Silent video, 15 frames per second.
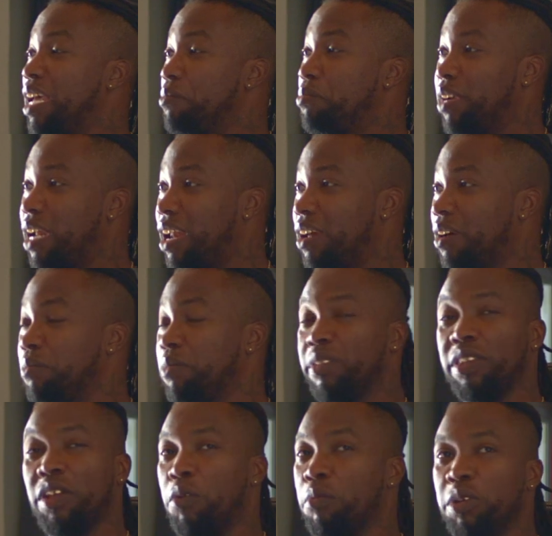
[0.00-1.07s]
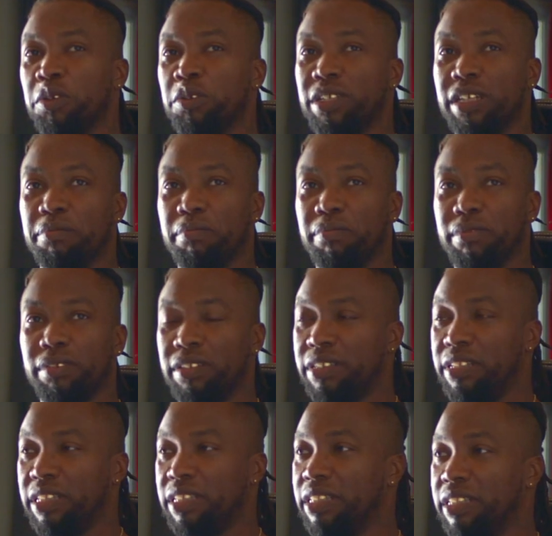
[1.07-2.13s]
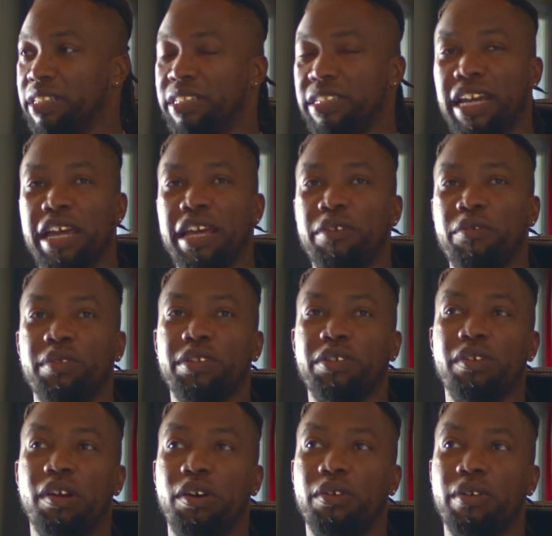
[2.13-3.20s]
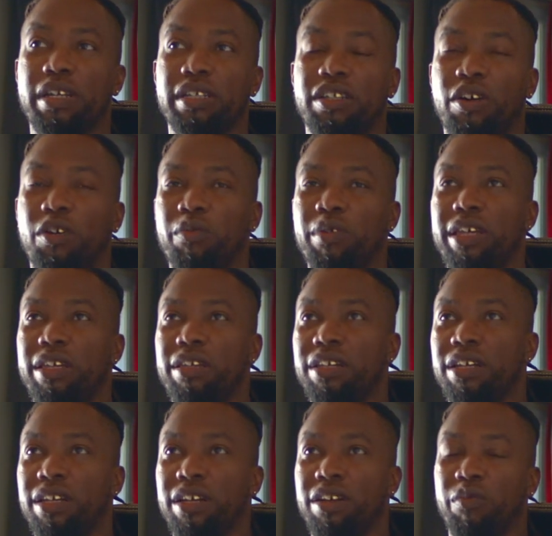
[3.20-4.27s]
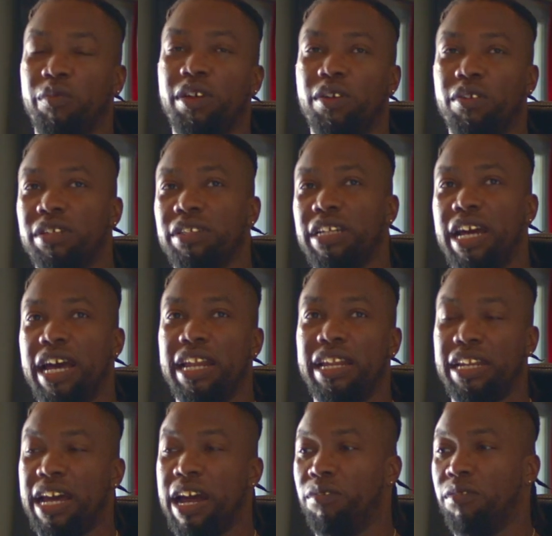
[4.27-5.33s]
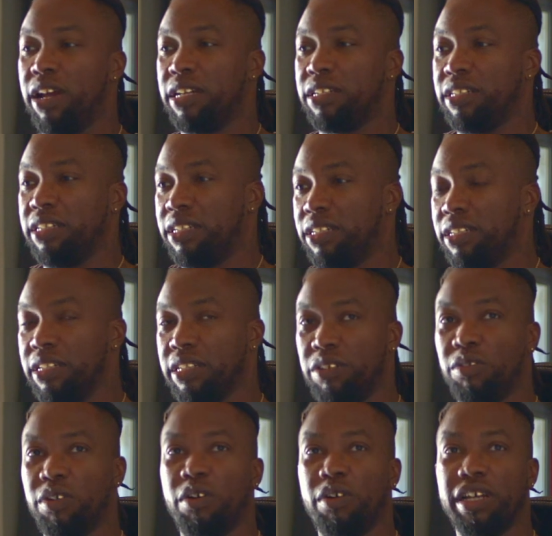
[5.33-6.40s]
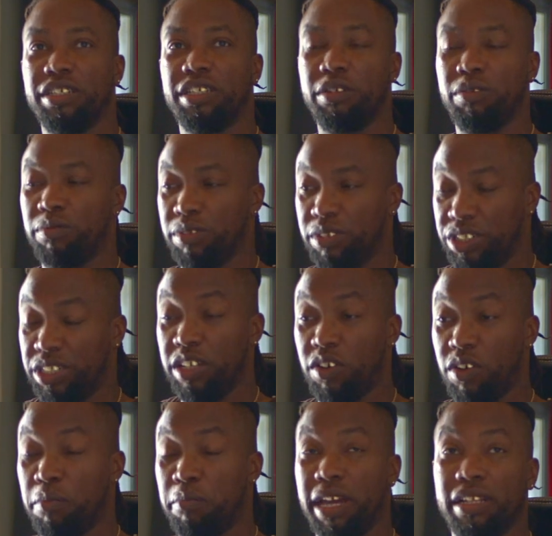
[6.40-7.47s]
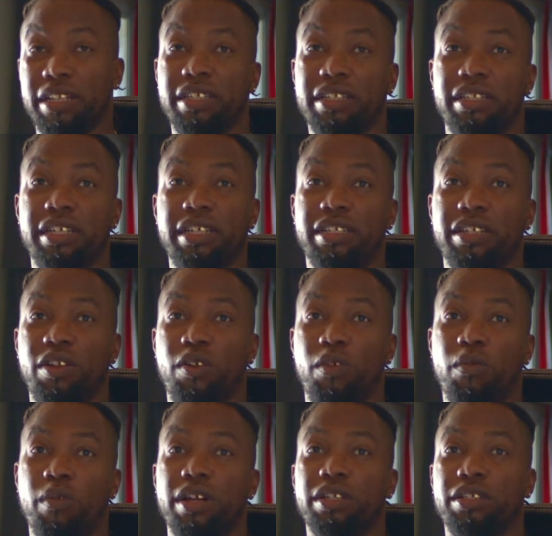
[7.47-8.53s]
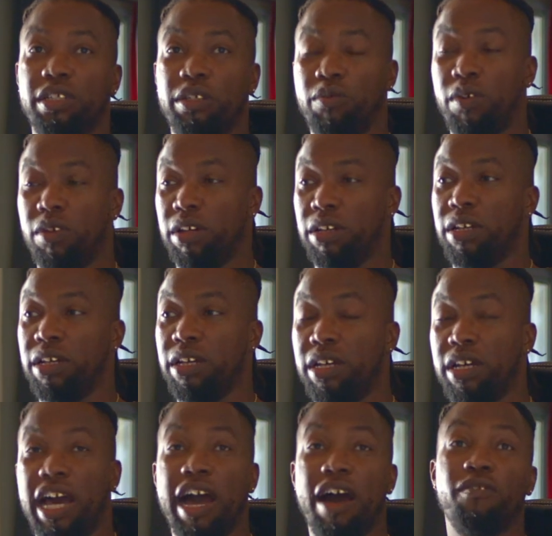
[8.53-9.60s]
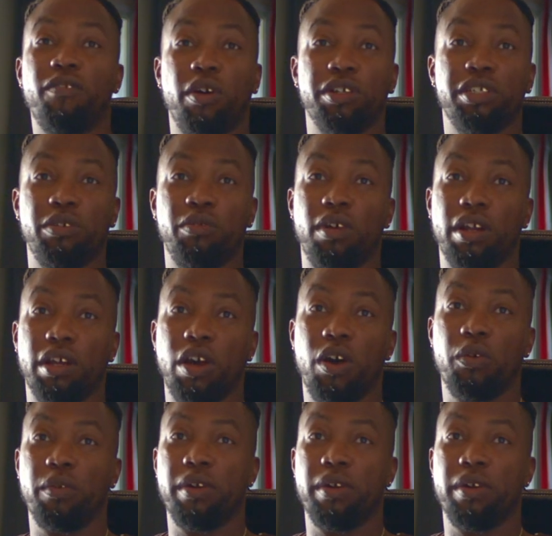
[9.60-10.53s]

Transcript: ain't put out a, no music yeah. She, you know, and so we we gonna decide the direction, you know, that she she gonna make the decision on where mm-hmm. she wanna how far she wanna go